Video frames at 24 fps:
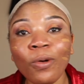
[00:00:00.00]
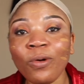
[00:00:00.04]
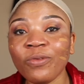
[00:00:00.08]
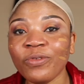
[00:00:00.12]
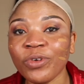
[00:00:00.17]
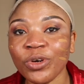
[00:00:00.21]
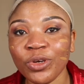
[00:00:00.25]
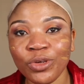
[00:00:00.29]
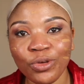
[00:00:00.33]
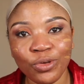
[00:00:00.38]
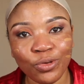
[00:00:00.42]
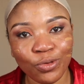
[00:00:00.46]

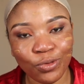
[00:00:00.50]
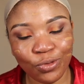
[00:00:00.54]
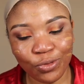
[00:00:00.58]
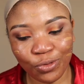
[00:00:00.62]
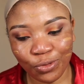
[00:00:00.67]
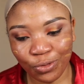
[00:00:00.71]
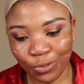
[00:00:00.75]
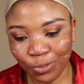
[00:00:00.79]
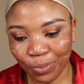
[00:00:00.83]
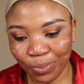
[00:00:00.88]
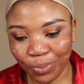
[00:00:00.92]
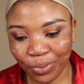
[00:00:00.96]
over
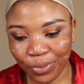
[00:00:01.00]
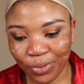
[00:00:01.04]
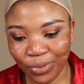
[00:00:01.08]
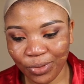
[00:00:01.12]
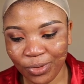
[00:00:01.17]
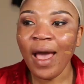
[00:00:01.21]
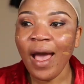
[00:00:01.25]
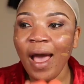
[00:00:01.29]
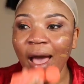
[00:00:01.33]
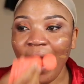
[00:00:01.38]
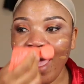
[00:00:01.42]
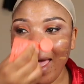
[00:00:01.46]
YouTube.
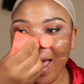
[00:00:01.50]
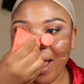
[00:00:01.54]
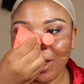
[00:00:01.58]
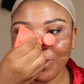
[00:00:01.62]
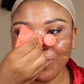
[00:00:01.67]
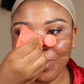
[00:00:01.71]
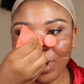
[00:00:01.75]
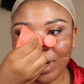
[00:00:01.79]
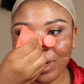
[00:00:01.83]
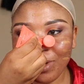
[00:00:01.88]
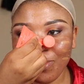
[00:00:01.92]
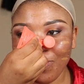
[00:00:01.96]
I
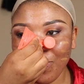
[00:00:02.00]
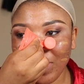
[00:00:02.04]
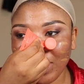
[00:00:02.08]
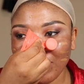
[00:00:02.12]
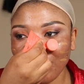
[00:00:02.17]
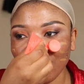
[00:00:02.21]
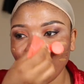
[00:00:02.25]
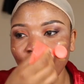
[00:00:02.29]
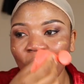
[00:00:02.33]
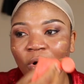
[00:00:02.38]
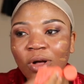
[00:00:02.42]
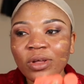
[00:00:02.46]
actually
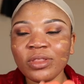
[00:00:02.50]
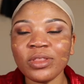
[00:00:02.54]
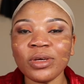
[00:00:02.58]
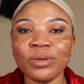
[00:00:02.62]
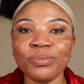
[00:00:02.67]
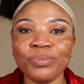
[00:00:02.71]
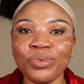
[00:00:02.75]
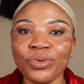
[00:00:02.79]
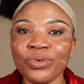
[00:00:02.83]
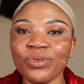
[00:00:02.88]
went to Ulta